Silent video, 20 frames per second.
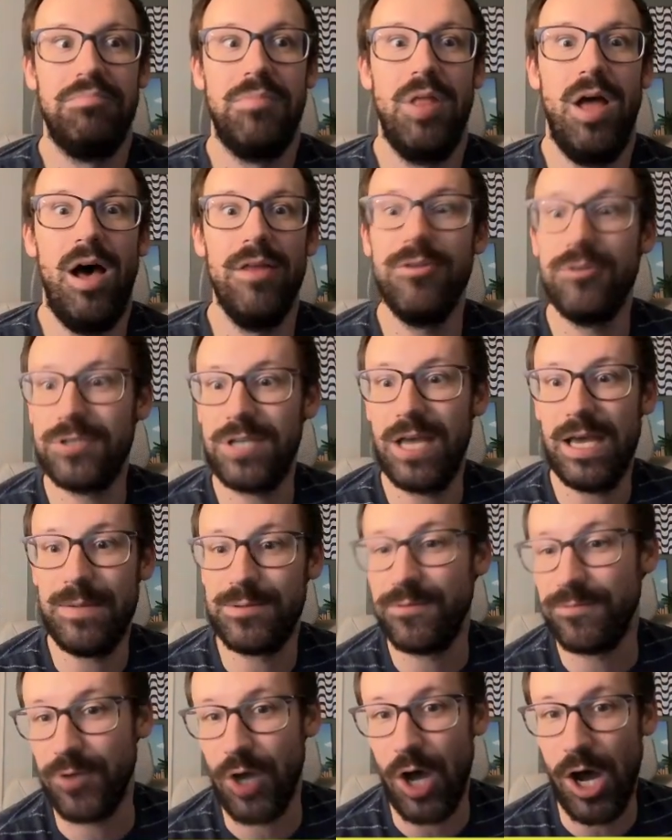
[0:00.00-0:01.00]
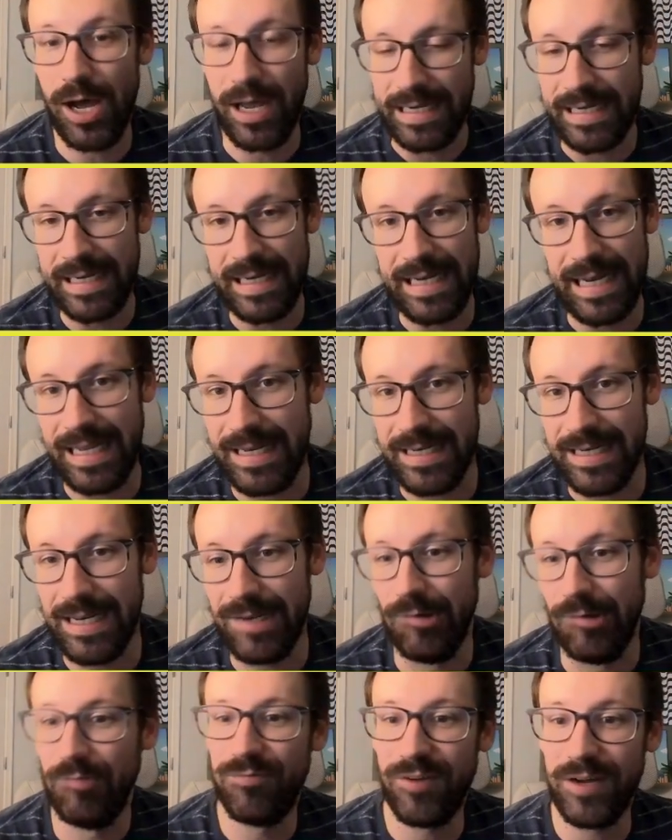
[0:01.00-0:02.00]
other types have gotten,
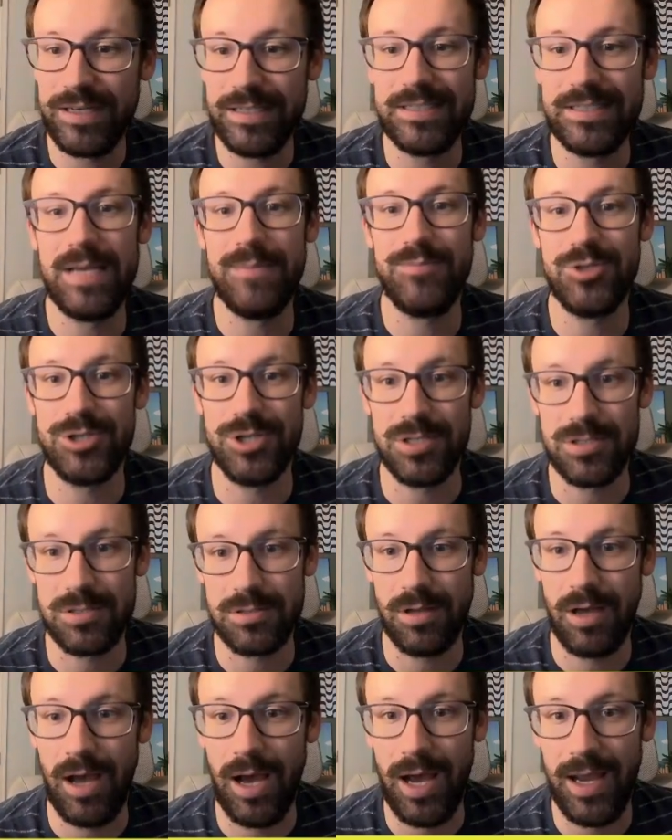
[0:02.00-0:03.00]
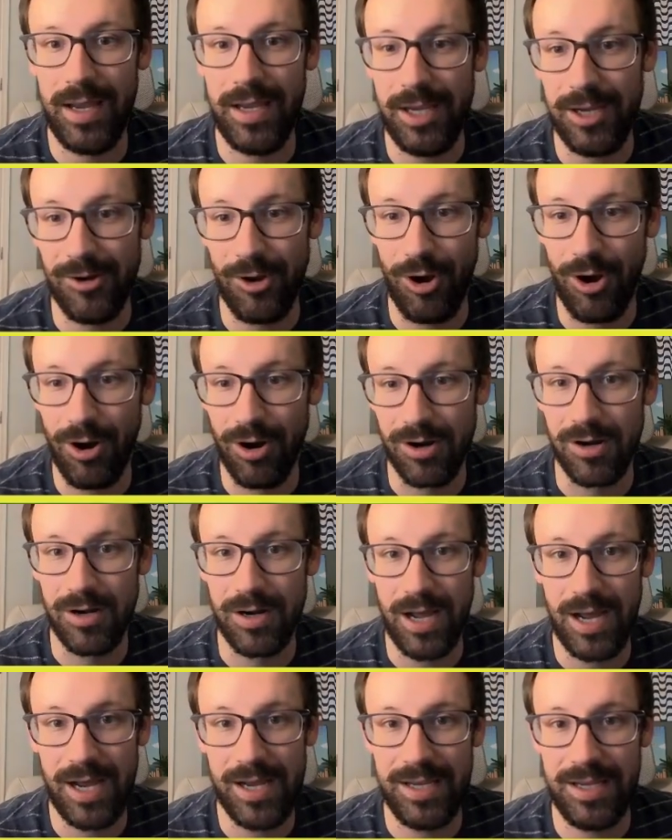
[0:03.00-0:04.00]
and fighting type is just, I hit hard,
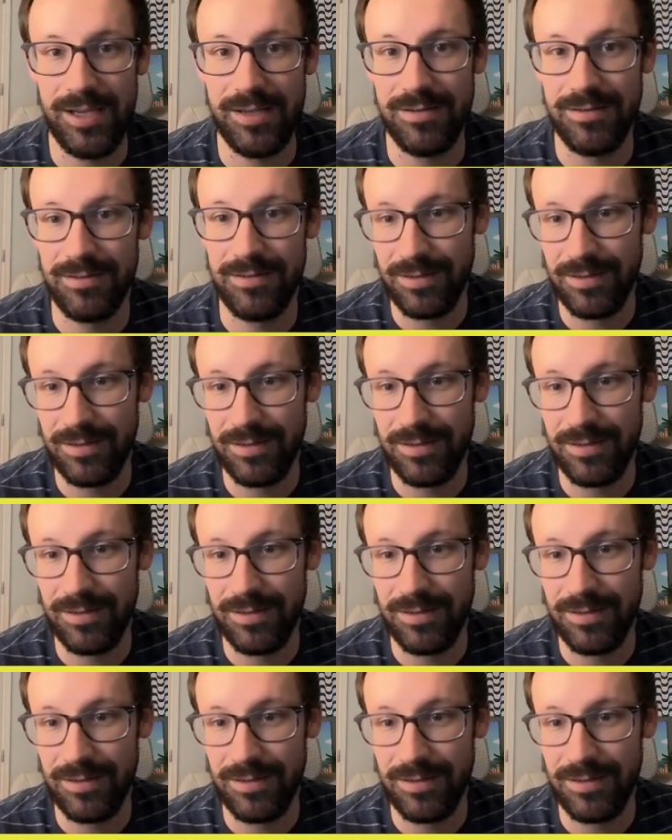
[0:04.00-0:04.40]
I hit